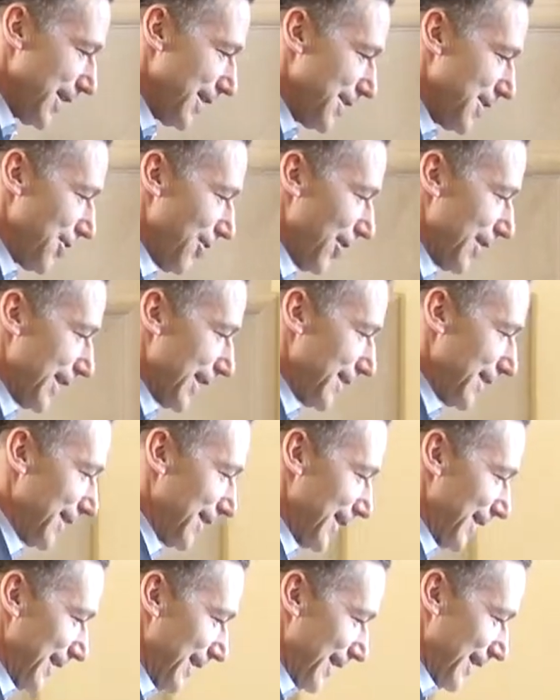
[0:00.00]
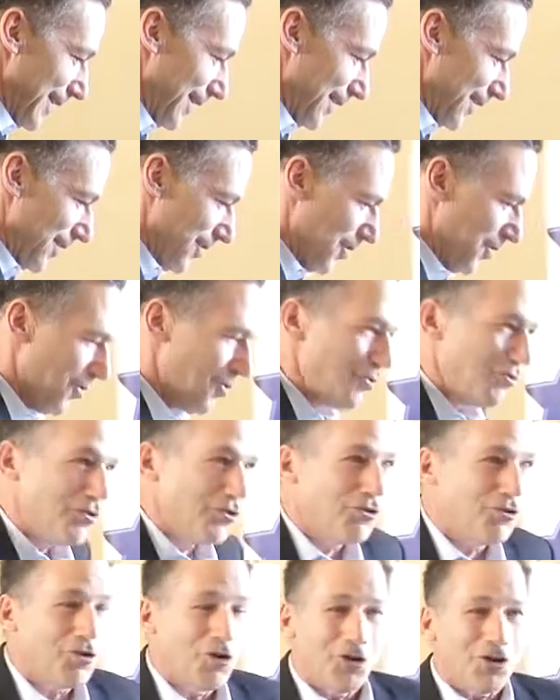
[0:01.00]
in the audience who
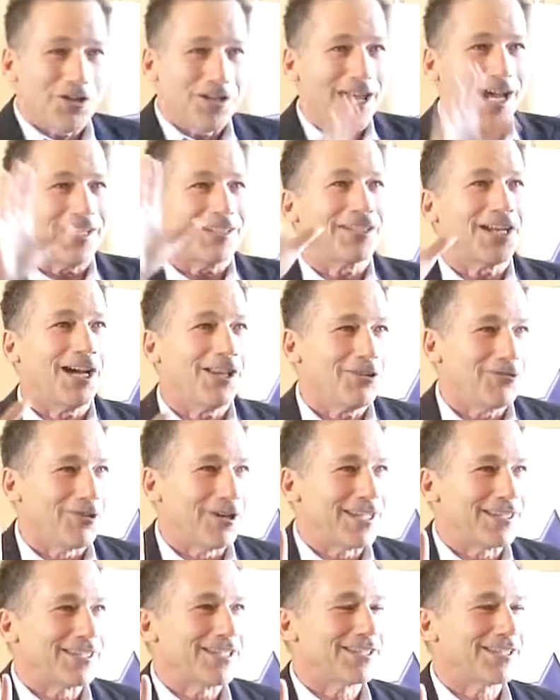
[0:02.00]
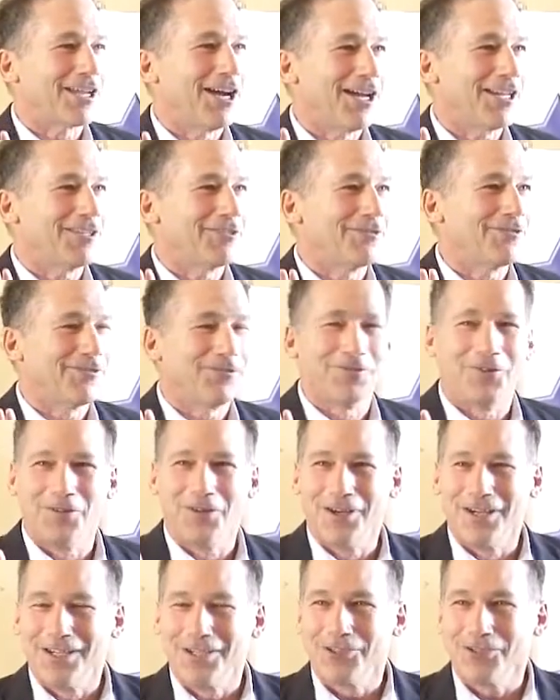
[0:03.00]
could not tolerate this kind of
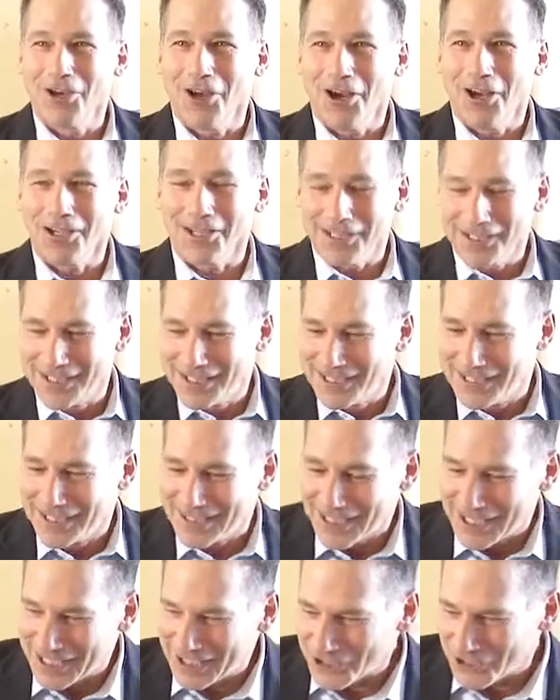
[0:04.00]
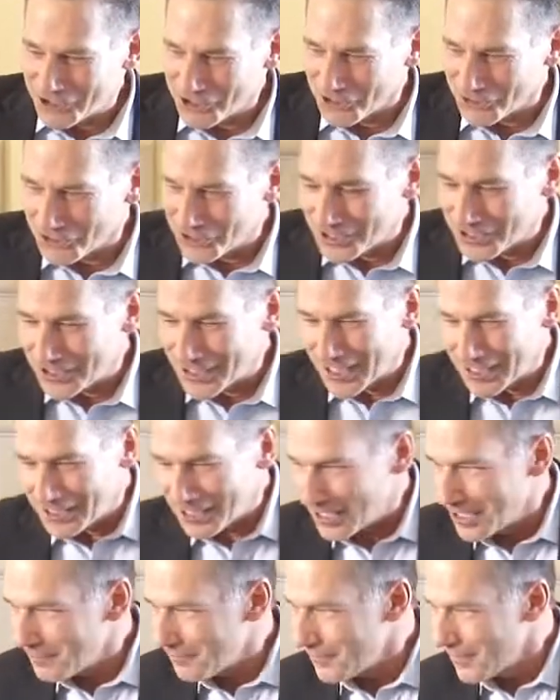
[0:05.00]
talk. And so she said to
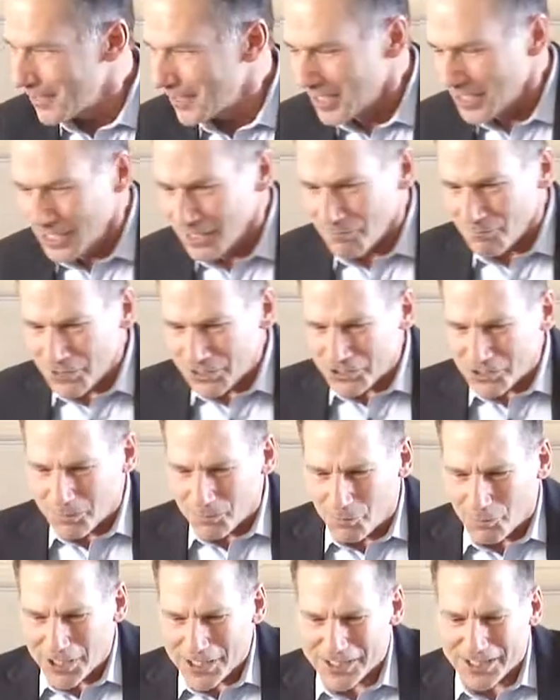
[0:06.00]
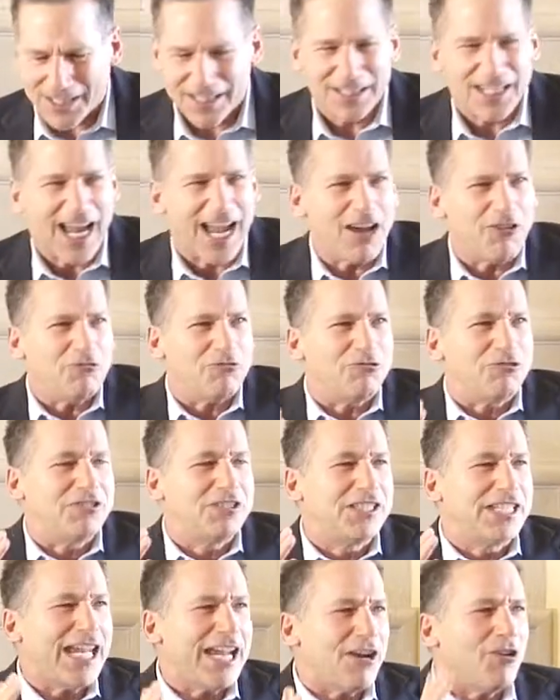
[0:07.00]
him, Mr. President, how
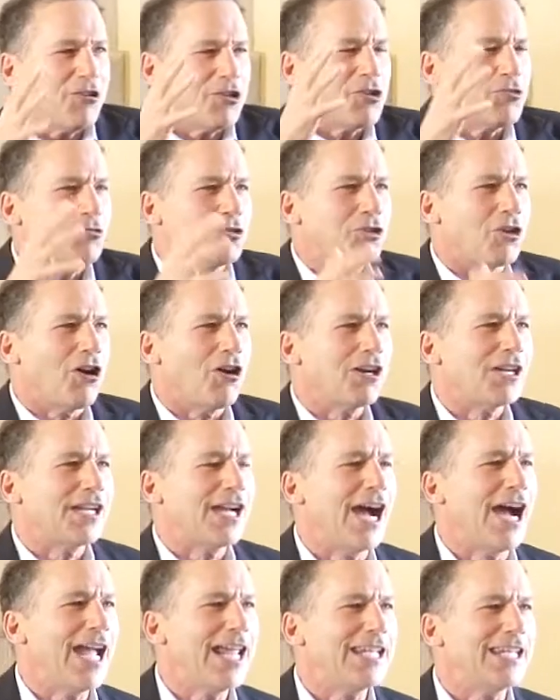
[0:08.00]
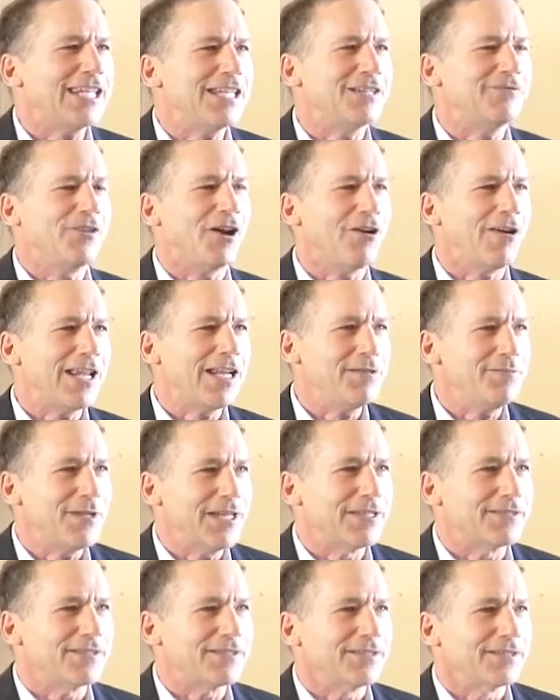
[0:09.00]
dare you talk kindly of our
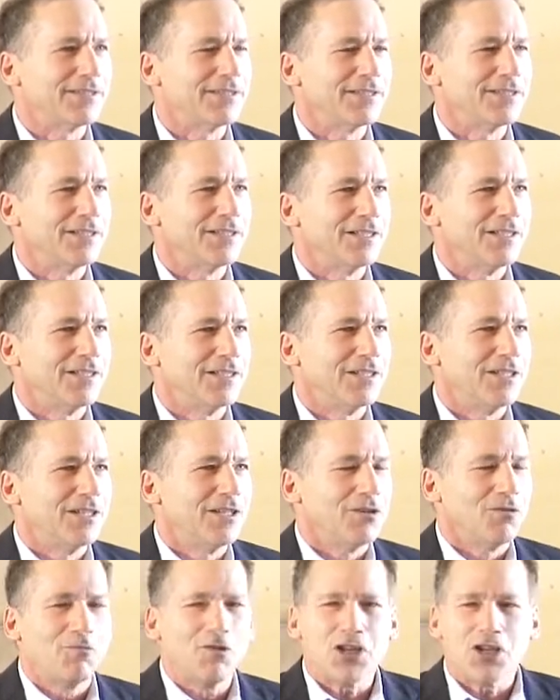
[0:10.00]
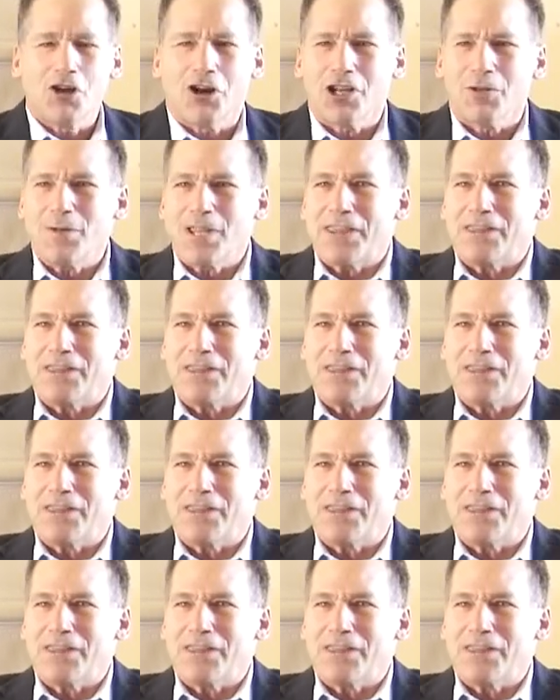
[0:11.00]
enemies when you ought to be